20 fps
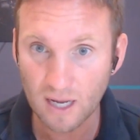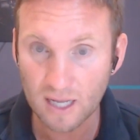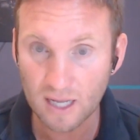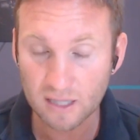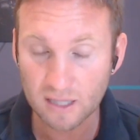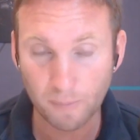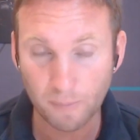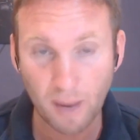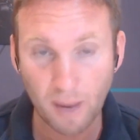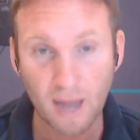
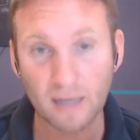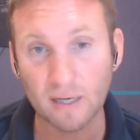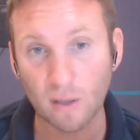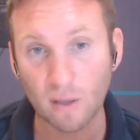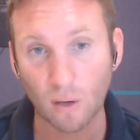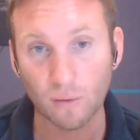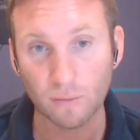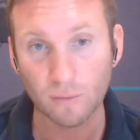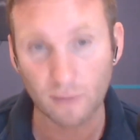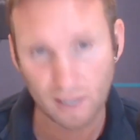depending
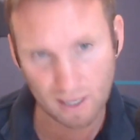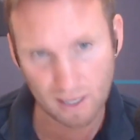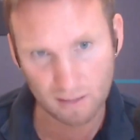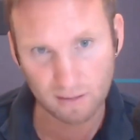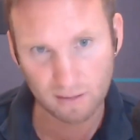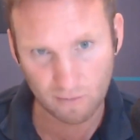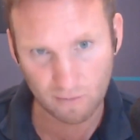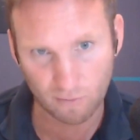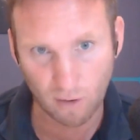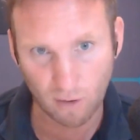on
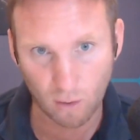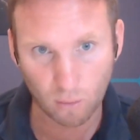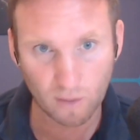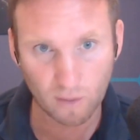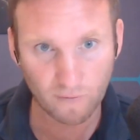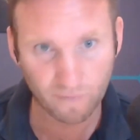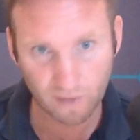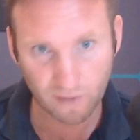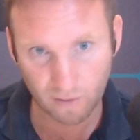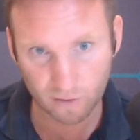their role.
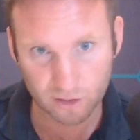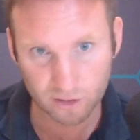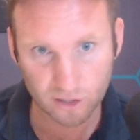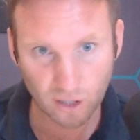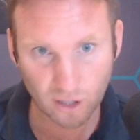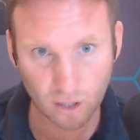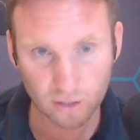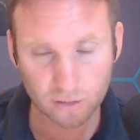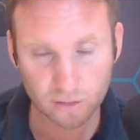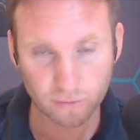If they're a
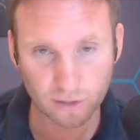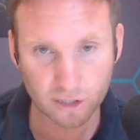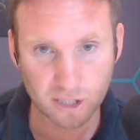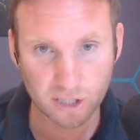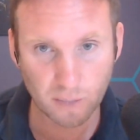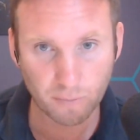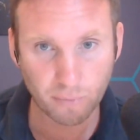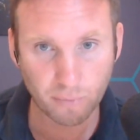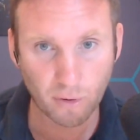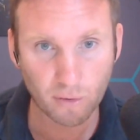chartering
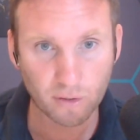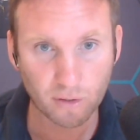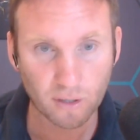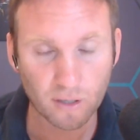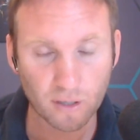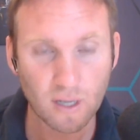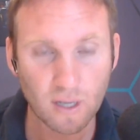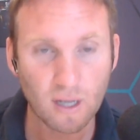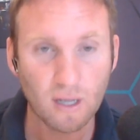shipbroker,